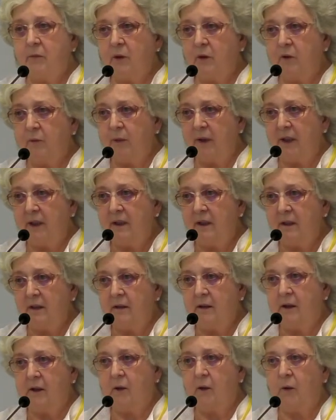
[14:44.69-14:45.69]
movement,
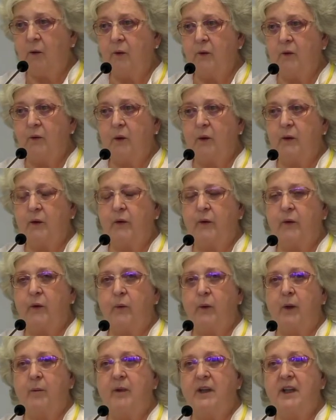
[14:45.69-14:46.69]
you know, the votes for
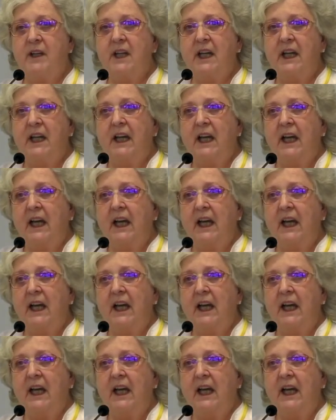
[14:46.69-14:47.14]
women.